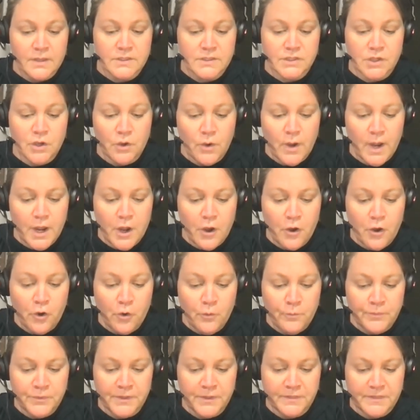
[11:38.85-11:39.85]
So I
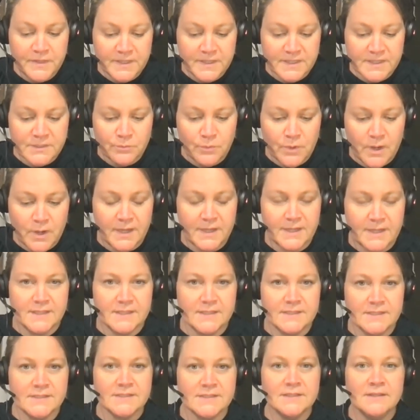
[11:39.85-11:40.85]
hope that this
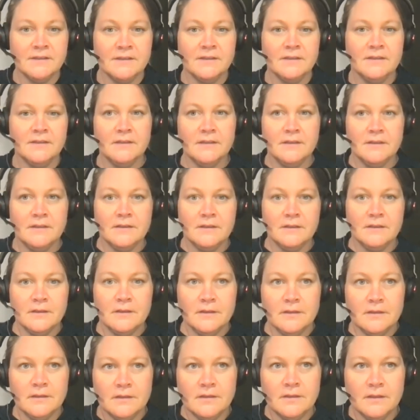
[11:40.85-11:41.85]
was
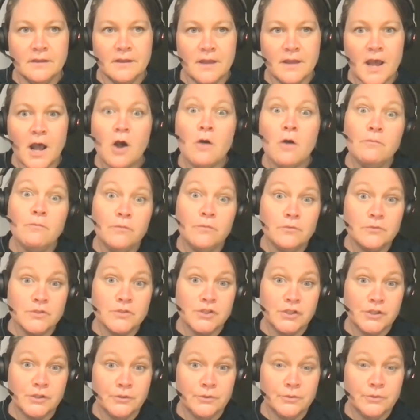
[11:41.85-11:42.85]
helpful
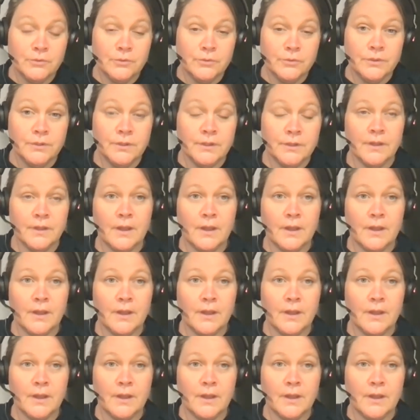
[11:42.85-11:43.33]
to you.